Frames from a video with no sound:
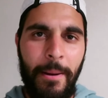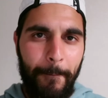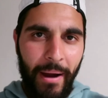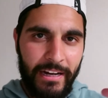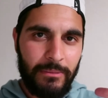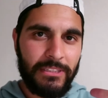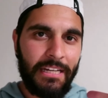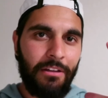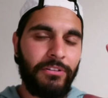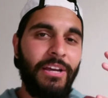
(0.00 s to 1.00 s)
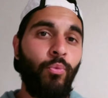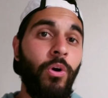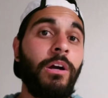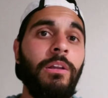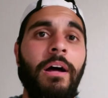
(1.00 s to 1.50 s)
Combined them together, they
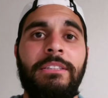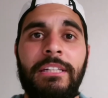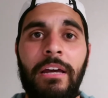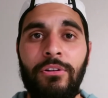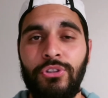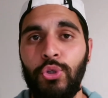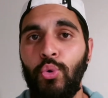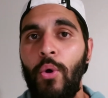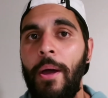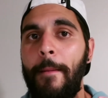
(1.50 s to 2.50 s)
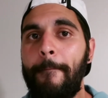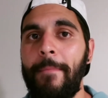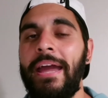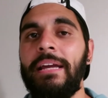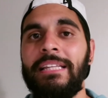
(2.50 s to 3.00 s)
work a lot together to
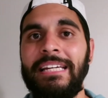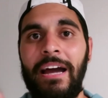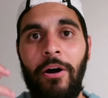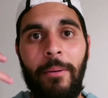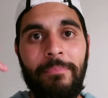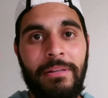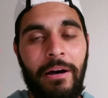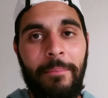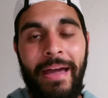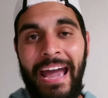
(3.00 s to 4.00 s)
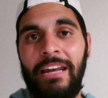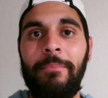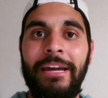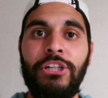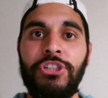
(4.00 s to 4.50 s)
make the
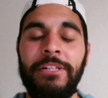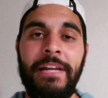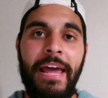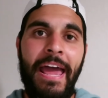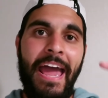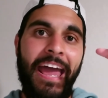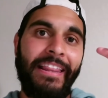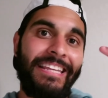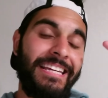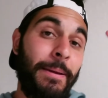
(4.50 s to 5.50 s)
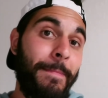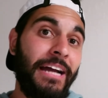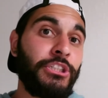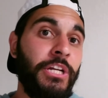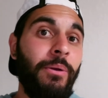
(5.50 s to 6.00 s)
animation and the
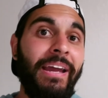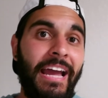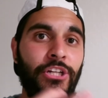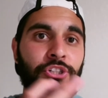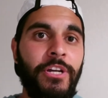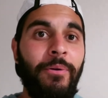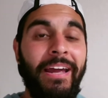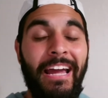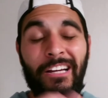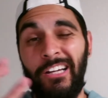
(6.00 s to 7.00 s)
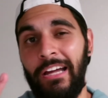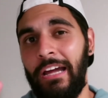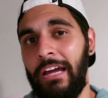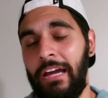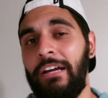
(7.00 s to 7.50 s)
Imagineering, engineering,
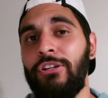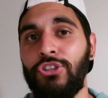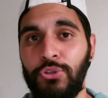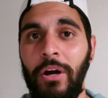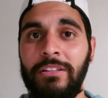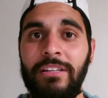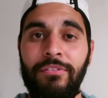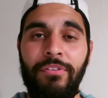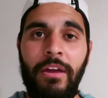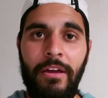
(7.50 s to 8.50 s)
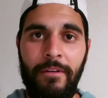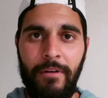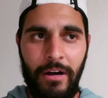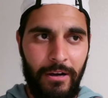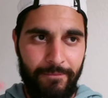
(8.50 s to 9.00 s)
and constructive
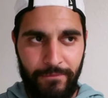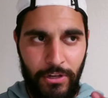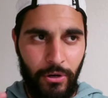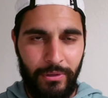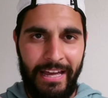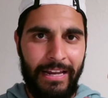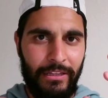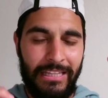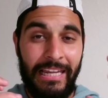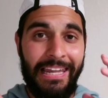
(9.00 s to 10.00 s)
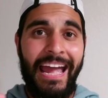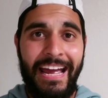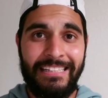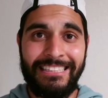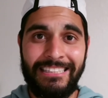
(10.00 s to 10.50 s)
you know, like the
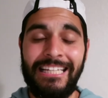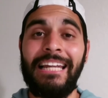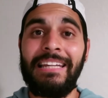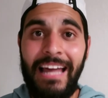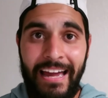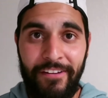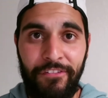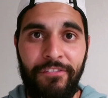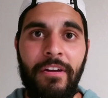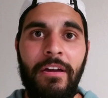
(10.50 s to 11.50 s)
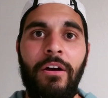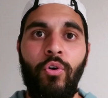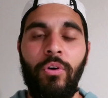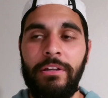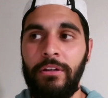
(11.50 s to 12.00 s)
lands to life,
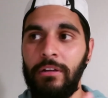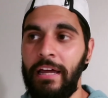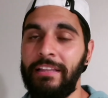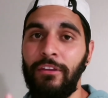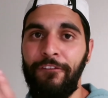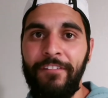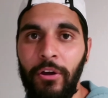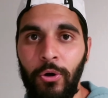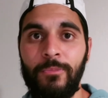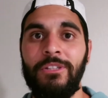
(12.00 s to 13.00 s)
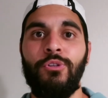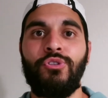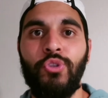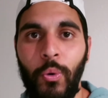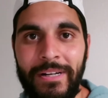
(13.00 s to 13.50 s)
like the films and the
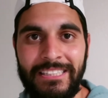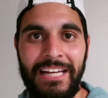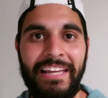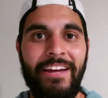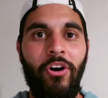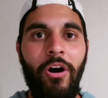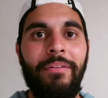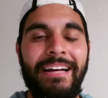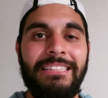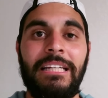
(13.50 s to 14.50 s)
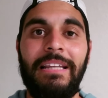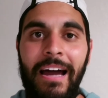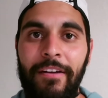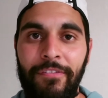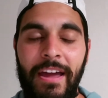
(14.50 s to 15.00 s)
storytelling and all that to
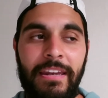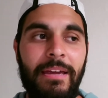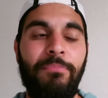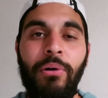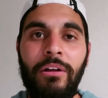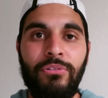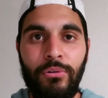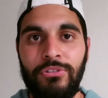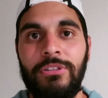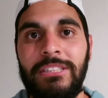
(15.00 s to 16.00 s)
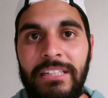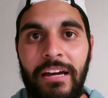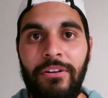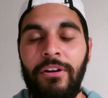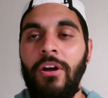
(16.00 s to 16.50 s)
life. And they brought those 2
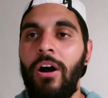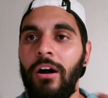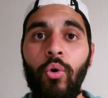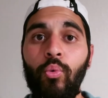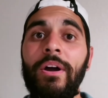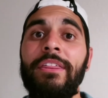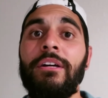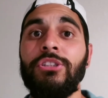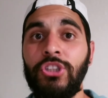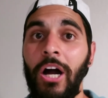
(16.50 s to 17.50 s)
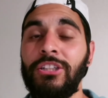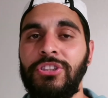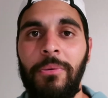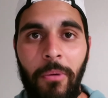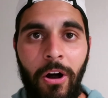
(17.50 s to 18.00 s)
together with Josh
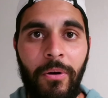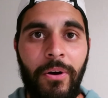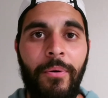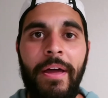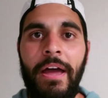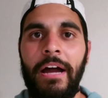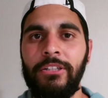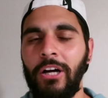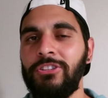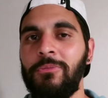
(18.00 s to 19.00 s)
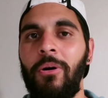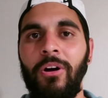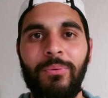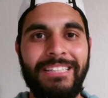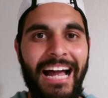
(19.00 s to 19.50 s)
D'Amaro, and Josh
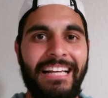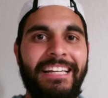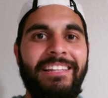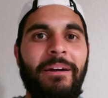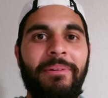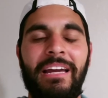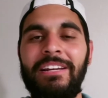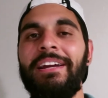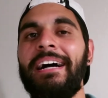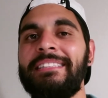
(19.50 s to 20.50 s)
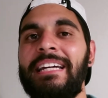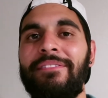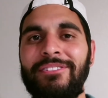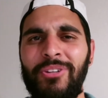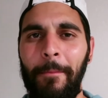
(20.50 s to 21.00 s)
D'Amaro was asking them, can you guys give
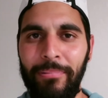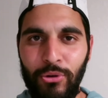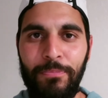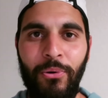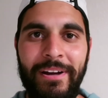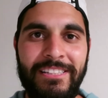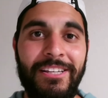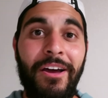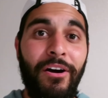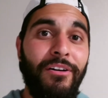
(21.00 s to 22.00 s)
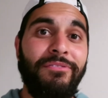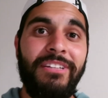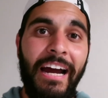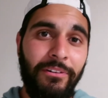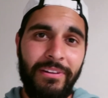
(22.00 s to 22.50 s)
us some blue points of
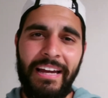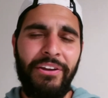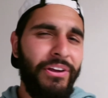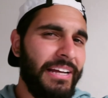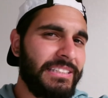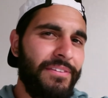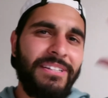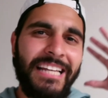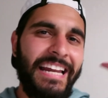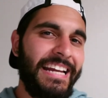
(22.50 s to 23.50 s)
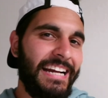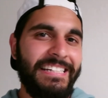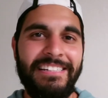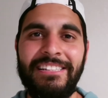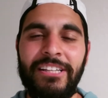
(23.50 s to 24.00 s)
Dinoland? Can you guys give us any
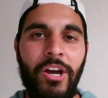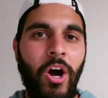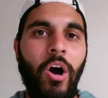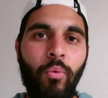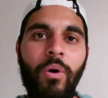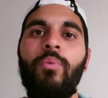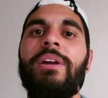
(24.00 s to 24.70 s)
ideas on what